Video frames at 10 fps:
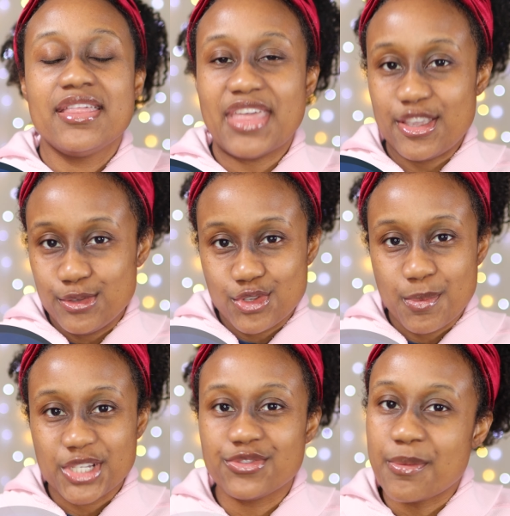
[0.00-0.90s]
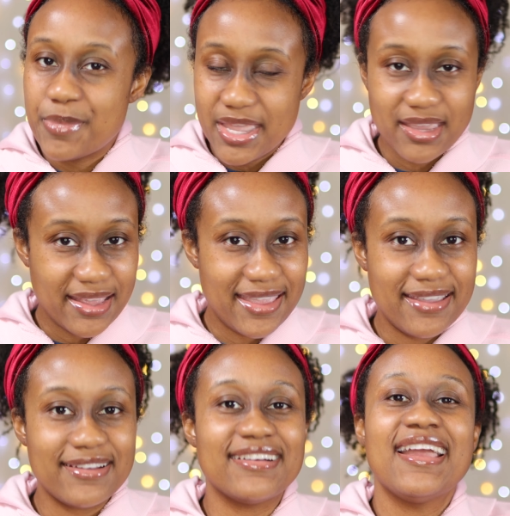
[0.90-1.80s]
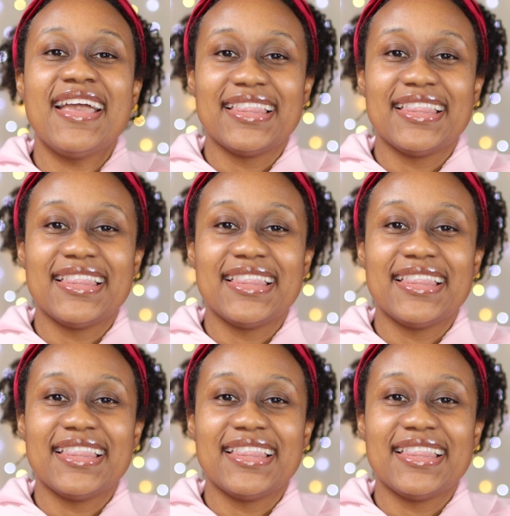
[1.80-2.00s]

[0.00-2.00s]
Thank you so much for being here.